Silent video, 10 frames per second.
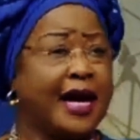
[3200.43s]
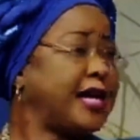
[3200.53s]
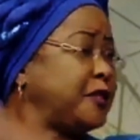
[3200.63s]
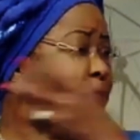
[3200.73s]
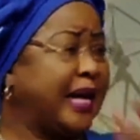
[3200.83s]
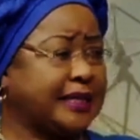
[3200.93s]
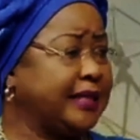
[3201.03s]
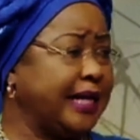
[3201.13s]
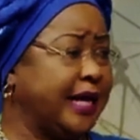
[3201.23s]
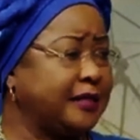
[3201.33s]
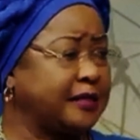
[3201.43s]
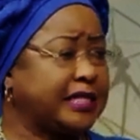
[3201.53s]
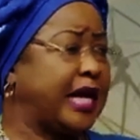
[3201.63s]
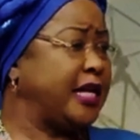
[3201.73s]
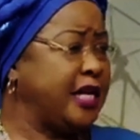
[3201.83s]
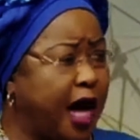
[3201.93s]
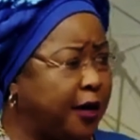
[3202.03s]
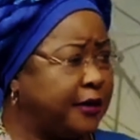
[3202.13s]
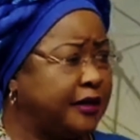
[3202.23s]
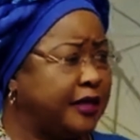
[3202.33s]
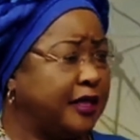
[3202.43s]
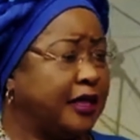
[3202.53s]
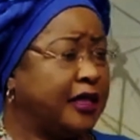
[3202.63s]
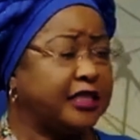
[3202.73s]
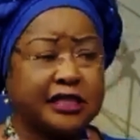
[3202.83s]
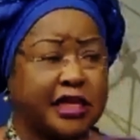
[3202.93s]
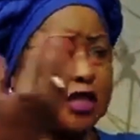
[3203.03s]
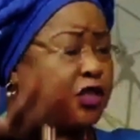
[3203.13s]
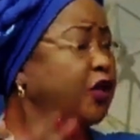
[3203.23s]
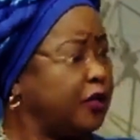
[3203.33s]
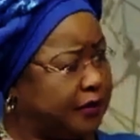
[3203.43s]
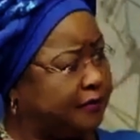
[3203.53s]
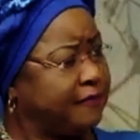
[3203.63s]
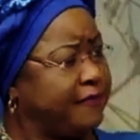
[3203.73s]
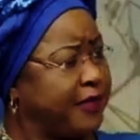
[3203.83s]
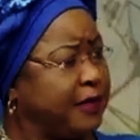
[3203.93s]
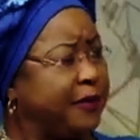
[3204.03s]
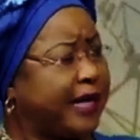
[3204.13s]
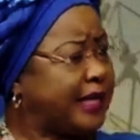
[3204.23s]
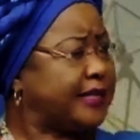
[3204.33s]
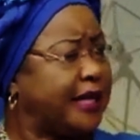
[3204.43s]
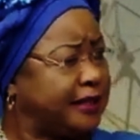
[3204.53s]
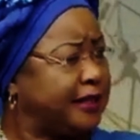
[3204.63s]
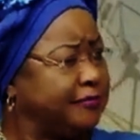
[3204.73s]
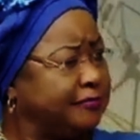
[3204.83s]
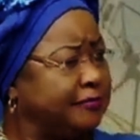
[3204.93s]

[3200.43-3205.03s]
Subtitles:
Expecting her to say no. She said, sure, we can change it.